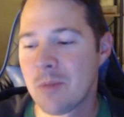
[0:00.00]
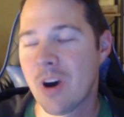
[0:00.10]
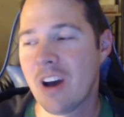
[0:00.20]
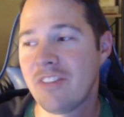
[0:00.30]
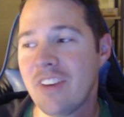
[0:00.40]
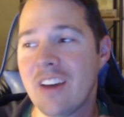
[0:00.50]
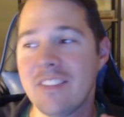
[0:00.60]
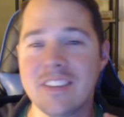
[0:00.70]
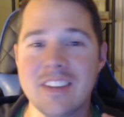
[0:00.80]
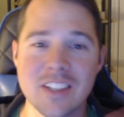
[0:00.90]
But I
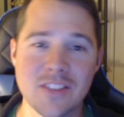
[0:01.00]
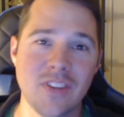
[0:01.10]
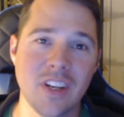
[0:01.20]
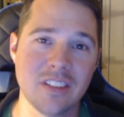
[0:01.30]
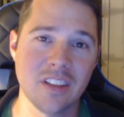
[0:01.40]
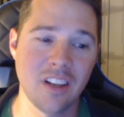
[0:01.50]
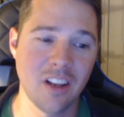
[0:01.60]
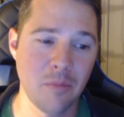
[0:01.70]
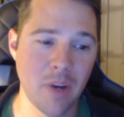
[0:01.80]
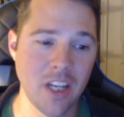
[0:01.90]
found this fixed a
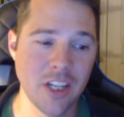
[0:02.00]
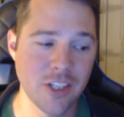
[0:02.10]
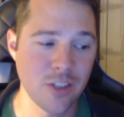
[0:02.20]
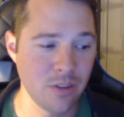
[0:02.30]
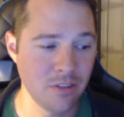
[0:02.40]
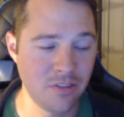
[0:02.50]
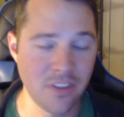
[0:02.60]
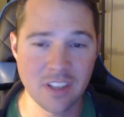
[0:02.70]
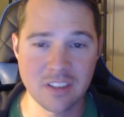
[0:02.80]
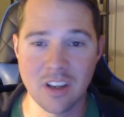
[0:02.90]
lot of my issue and
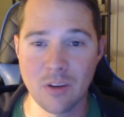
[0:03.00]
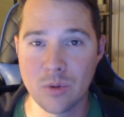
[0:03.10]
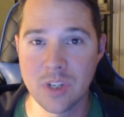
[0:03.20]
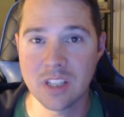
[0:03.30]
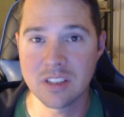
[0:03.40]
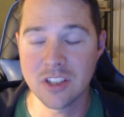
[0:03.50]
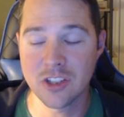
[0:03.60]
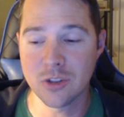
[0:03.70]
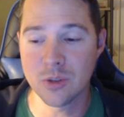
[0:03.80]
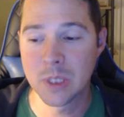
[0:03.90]
fixed Rudix
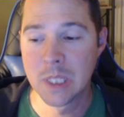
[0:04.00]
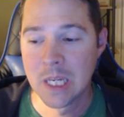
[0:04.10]
issue.